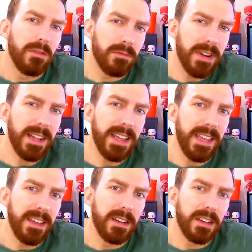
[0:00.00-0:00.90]

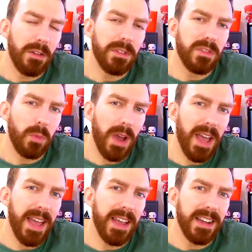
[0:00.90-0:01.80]
really going to
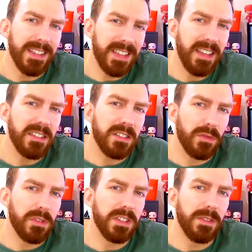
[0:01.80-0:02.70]
wear a data
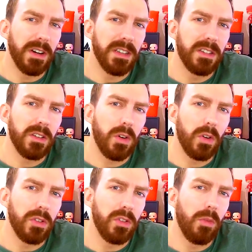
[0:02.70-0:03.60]
storage device
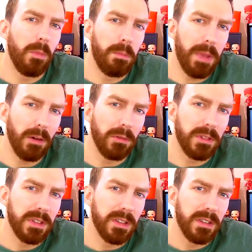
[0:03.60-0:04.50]
on your
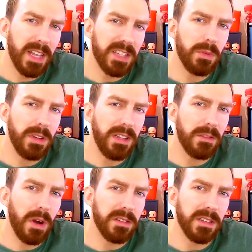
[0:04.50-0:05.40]
belt? That's what you need
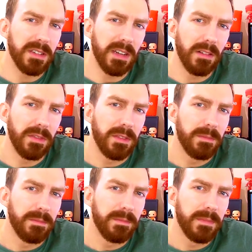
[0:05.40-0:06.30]
to ask yourself.
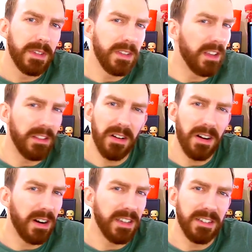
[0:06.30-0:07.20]
You're
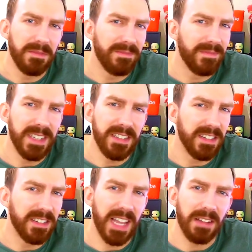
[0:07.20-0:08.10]
not, are you? It
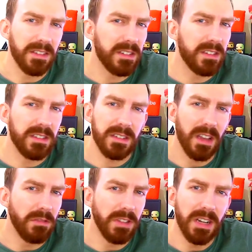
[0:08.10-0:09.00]
just sounds
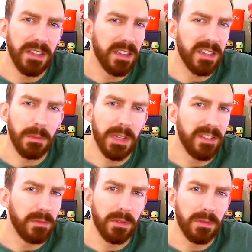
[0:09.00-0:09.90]
so nerdy, it's
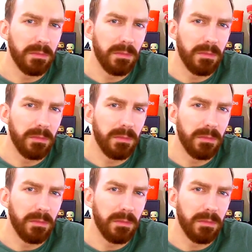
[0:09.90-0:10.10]
unbelievable.